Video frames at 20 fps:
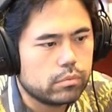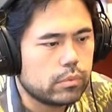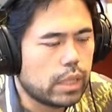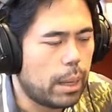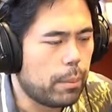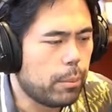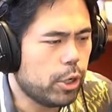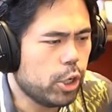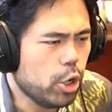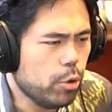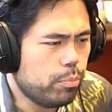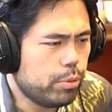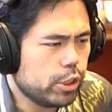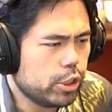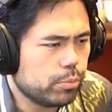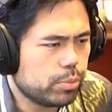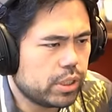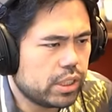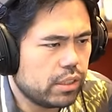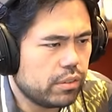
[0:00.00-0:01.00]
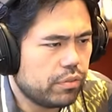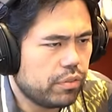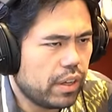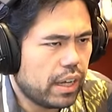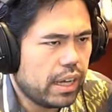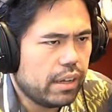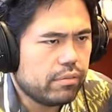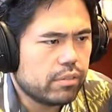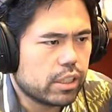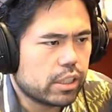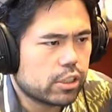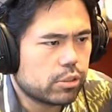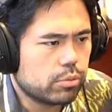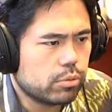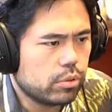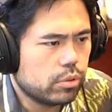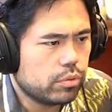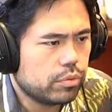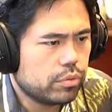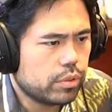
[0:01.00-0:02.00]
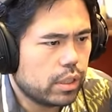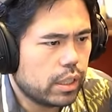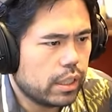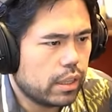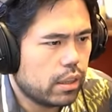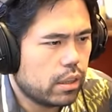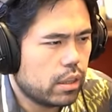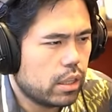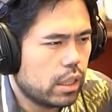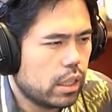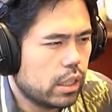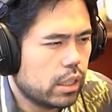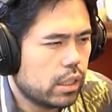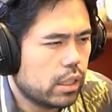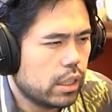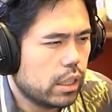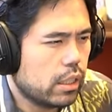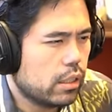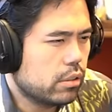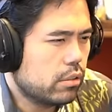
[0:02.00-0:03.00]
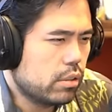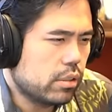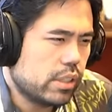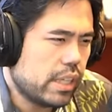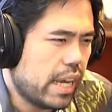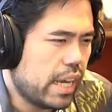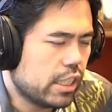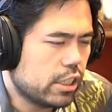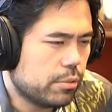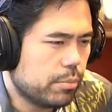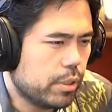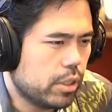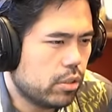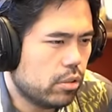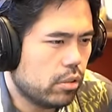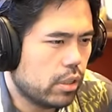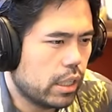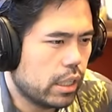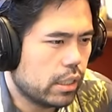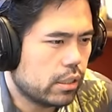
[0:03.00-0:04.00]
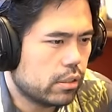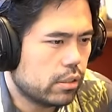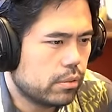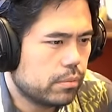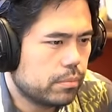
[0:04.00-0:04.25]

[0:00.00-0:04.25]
I'm gonna go bishop c5 next move I think yeah this, this has to be correct